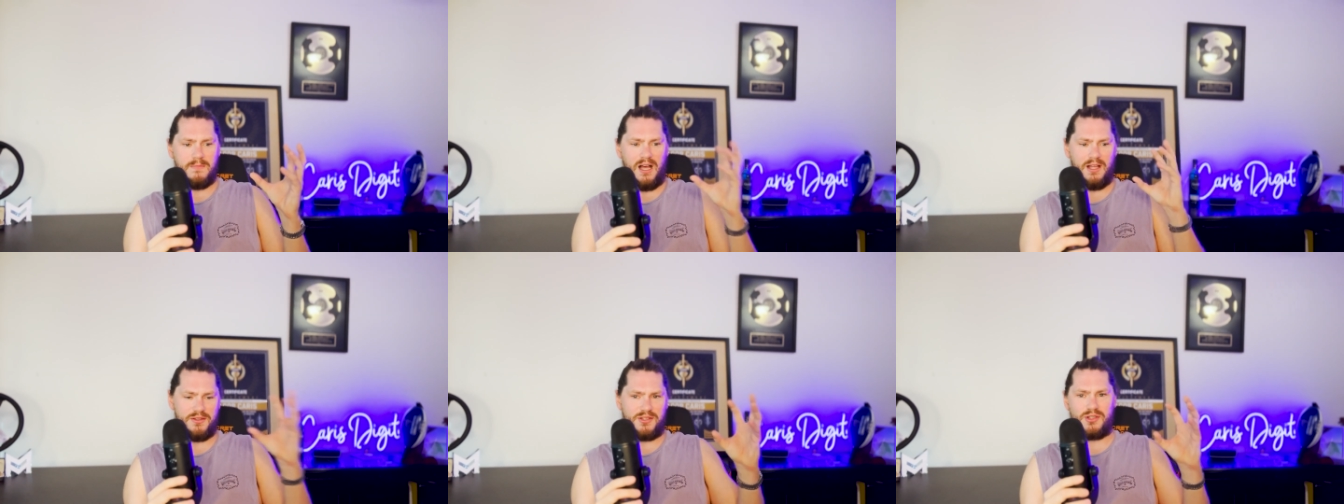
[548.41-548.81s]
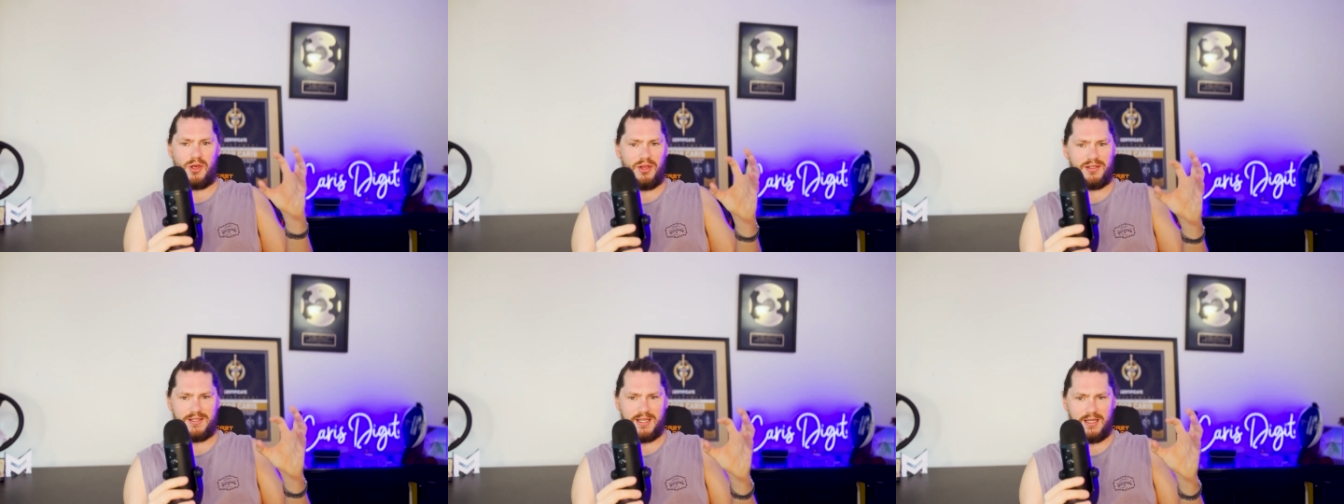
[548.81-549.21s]

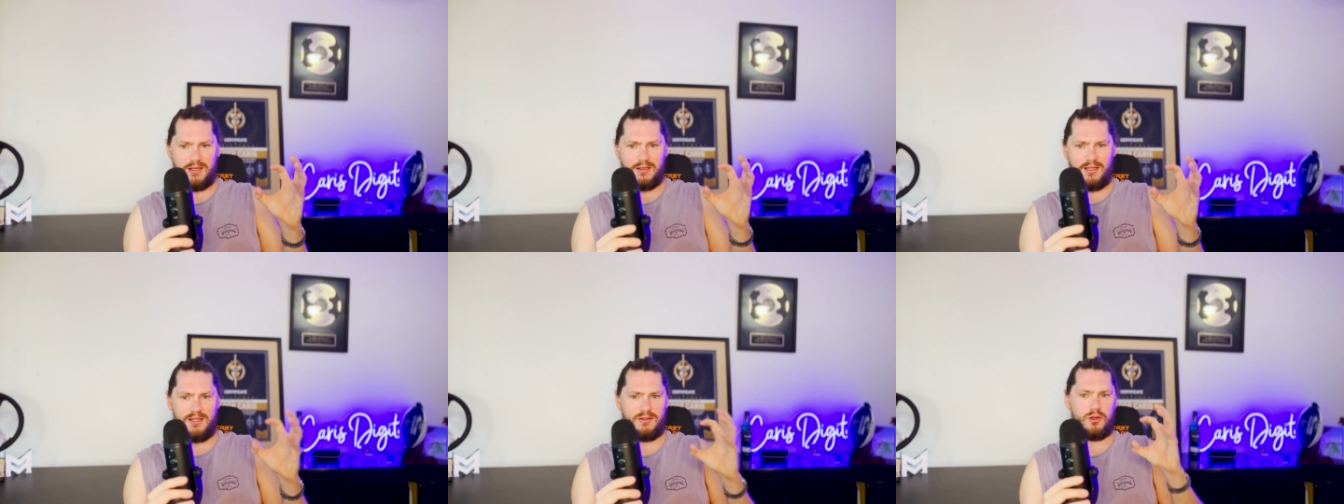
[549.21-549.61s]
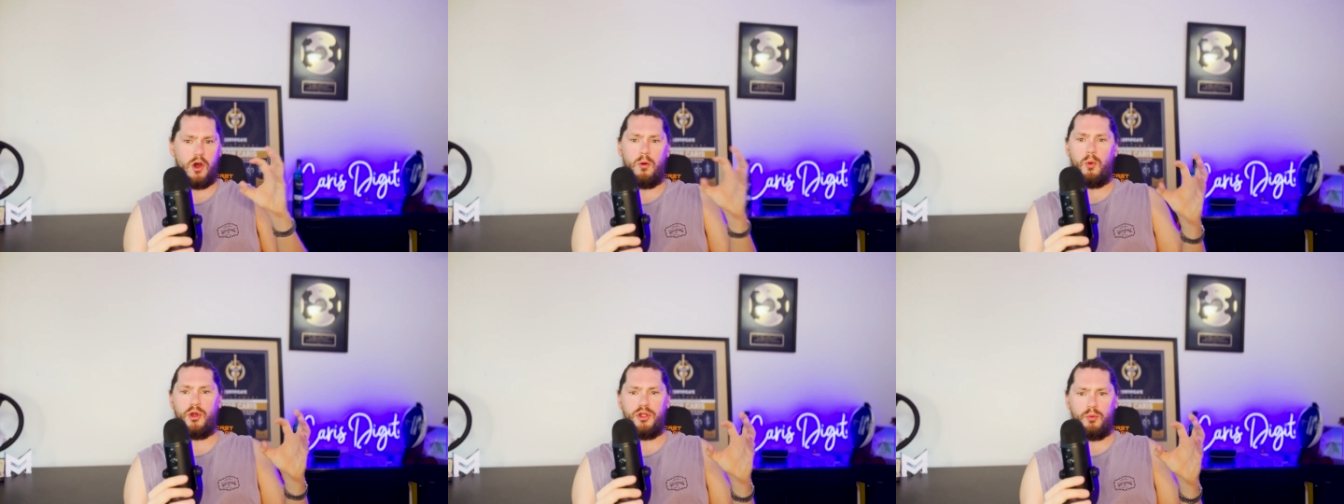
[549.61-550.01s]
uncertainty is
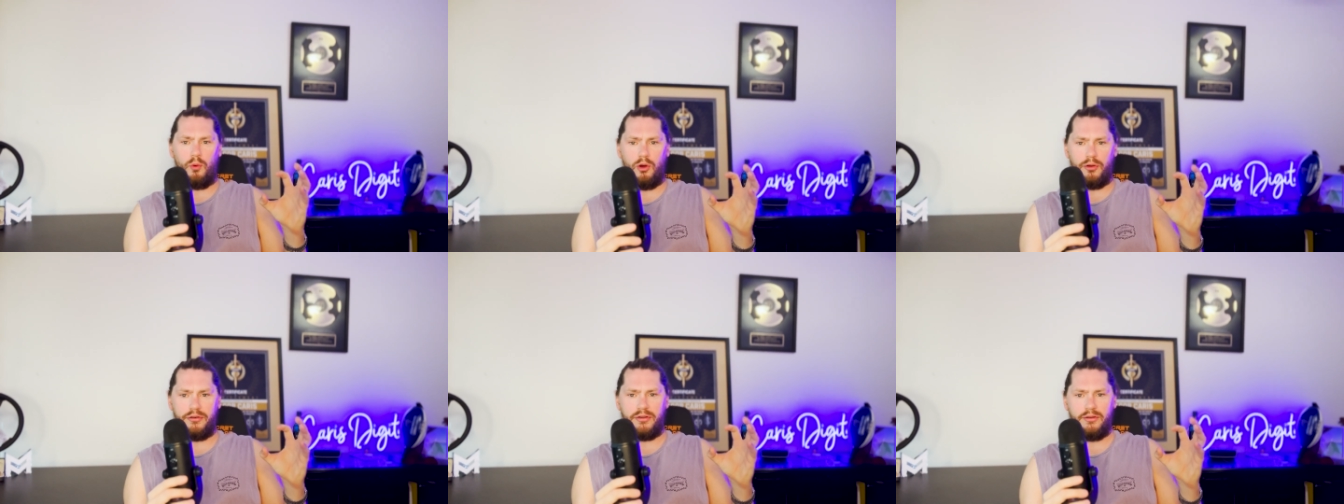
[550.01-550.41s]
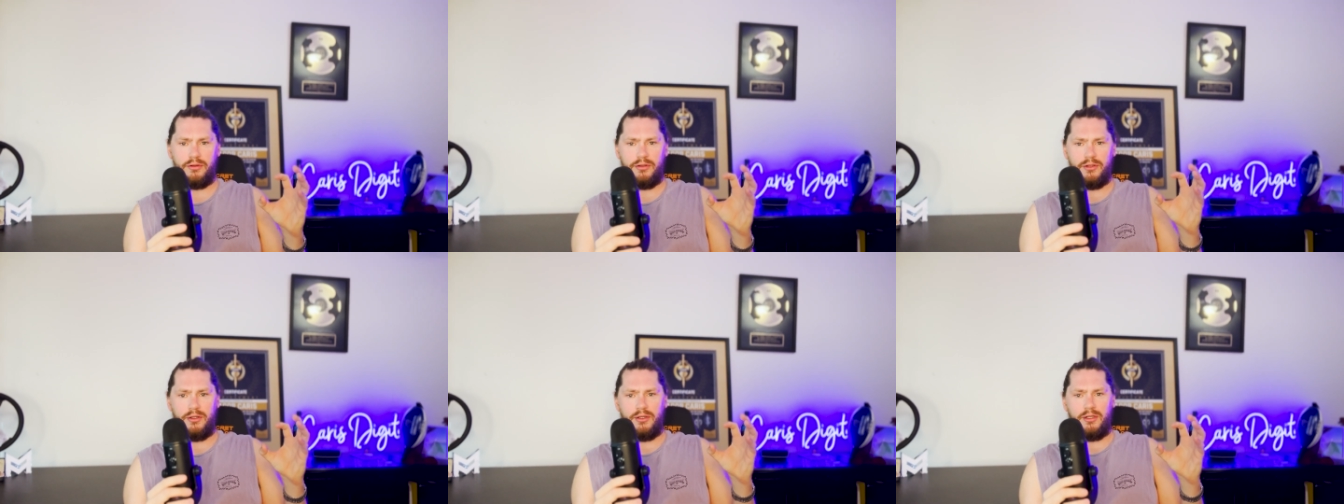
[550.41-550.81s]
not what you want
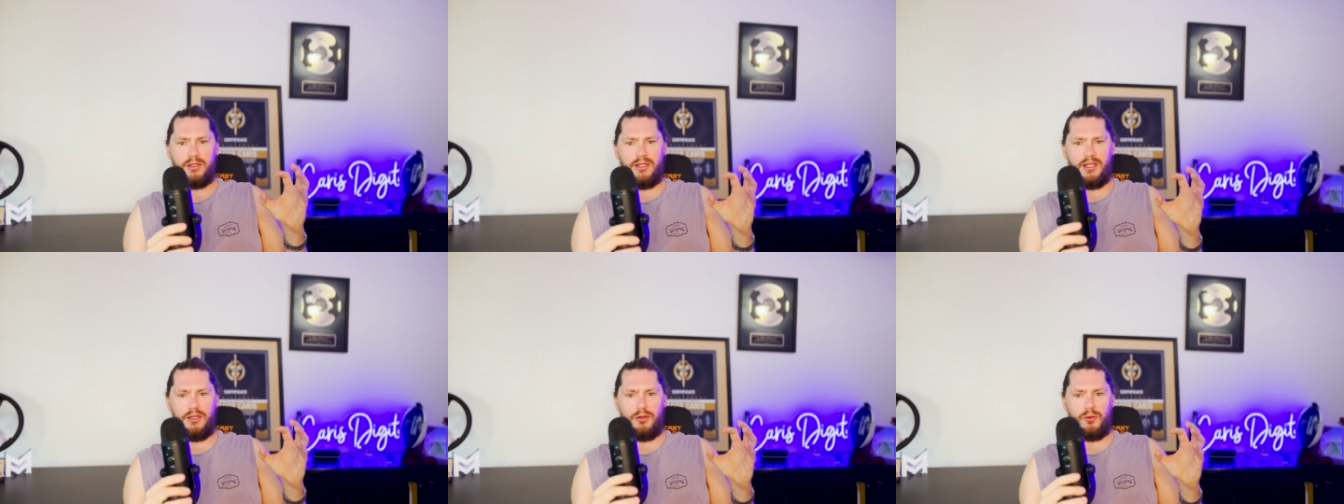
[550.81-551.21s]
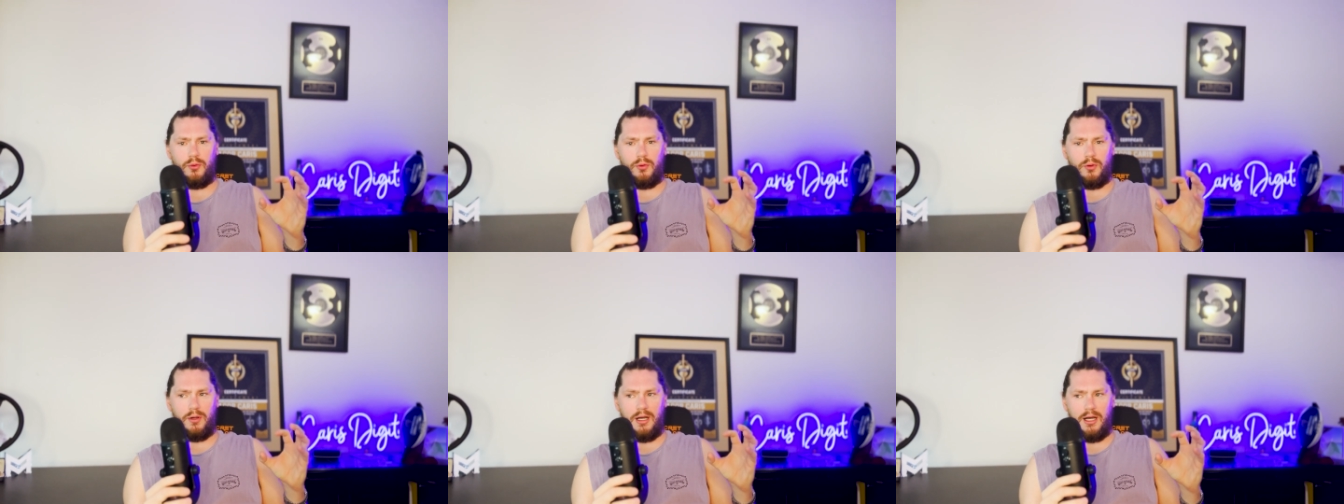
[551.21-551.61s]
in
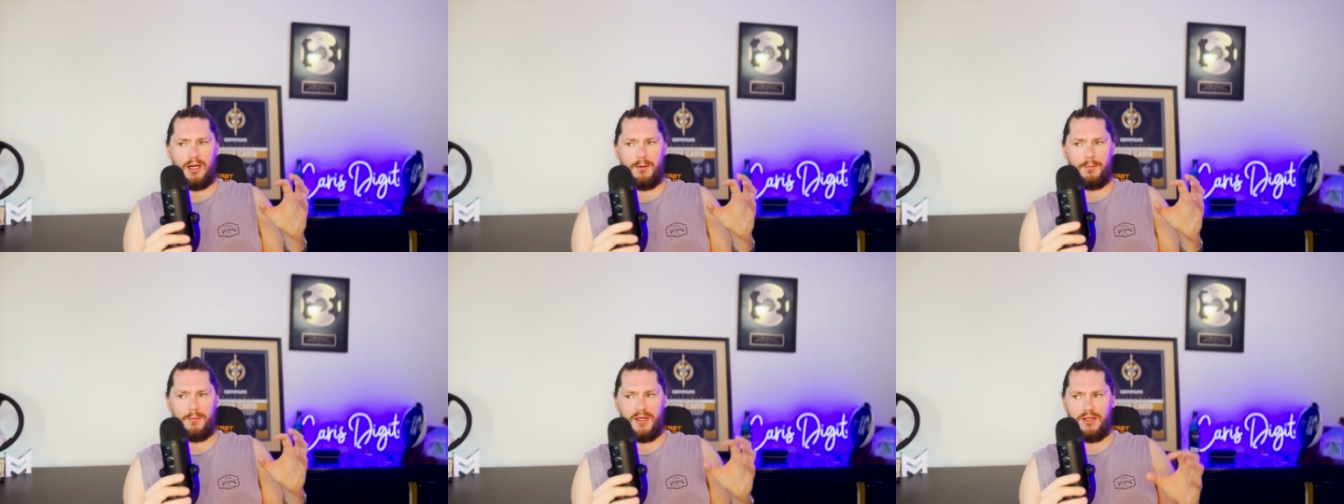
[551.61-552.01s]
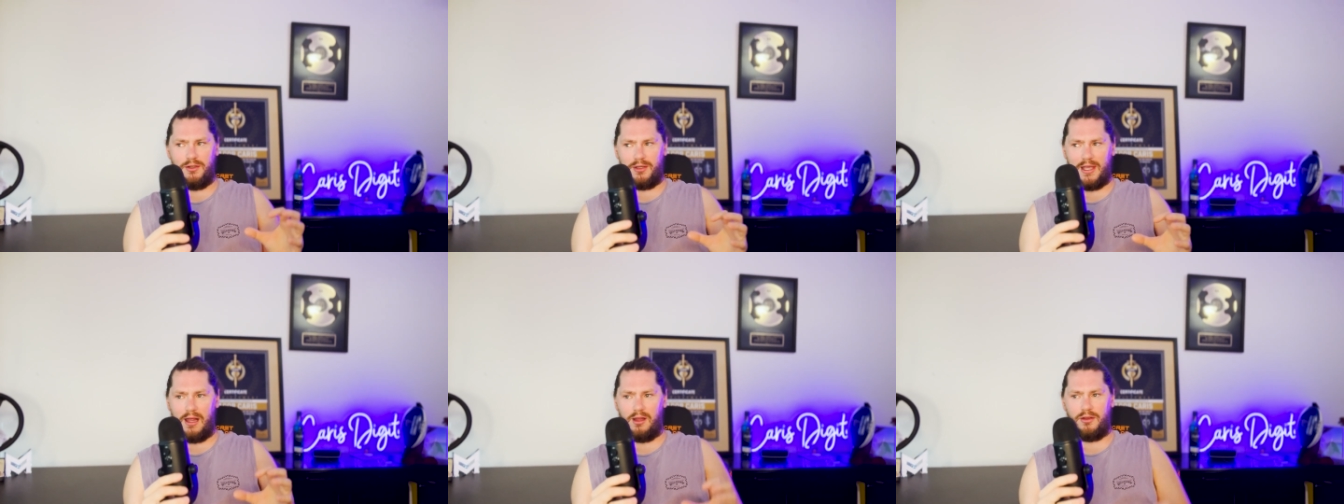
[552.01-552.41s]
your um, in
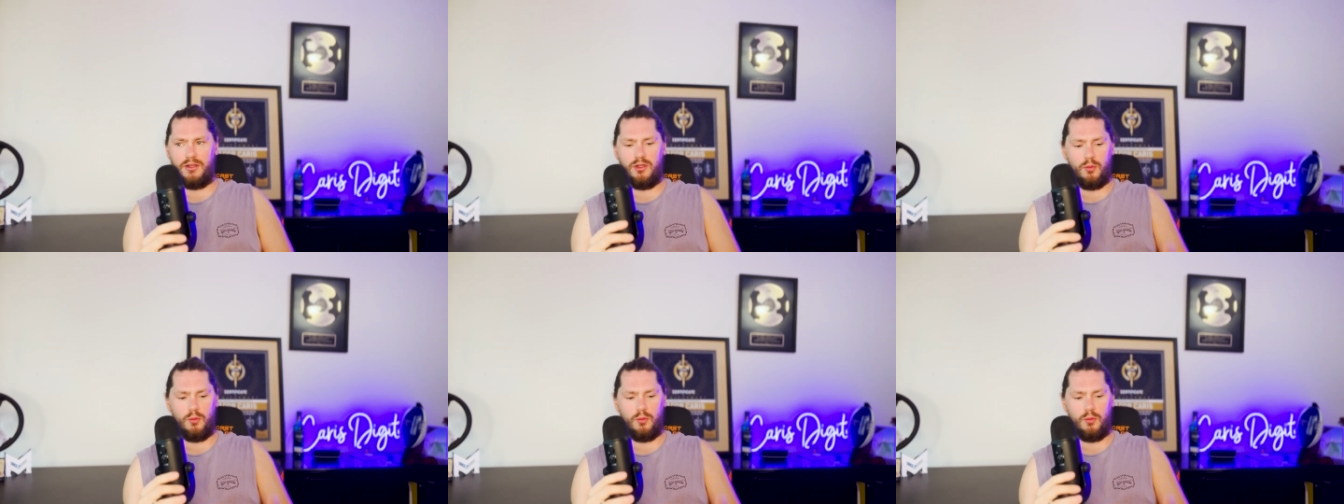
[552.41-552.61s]
your calendar.